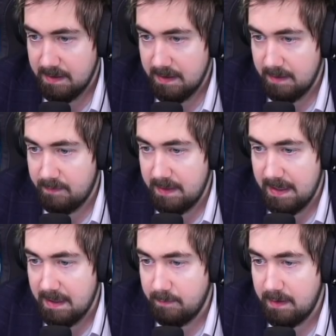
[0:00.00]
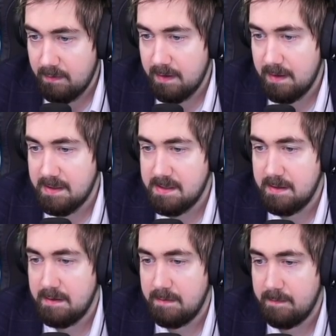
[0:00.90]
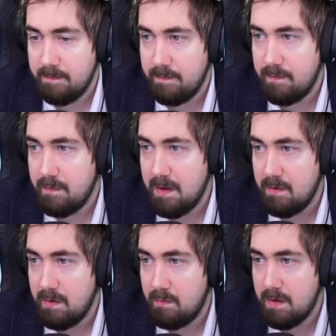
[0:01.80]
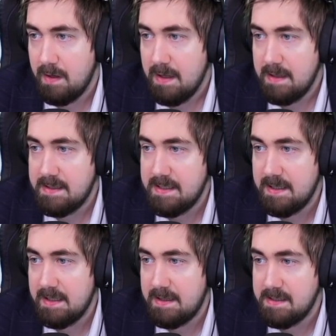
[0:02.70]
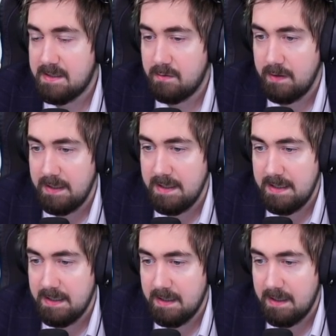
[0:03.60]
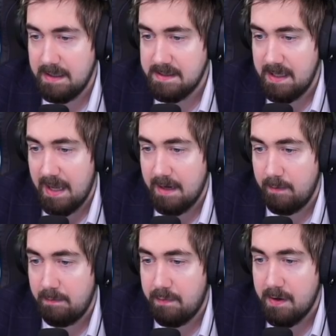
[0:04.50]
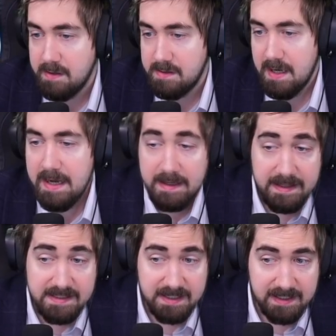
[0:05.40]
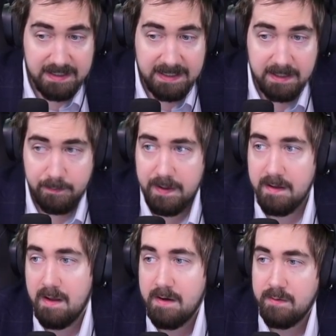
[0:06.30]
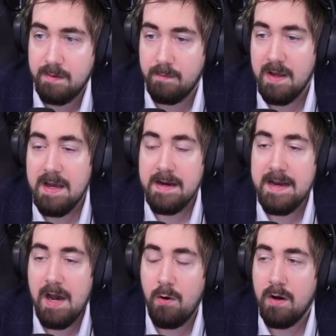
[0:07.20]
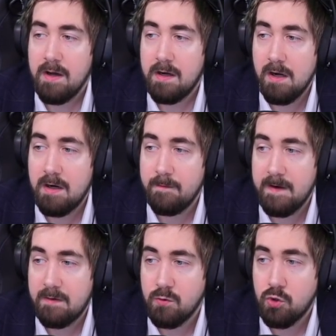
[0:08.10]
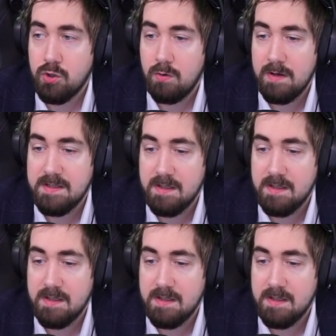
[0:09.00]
that's a annoying one. Let's say that this green here is the enemy boss, and that's getting hit by a lot of them. Now, Conk Effect will show us a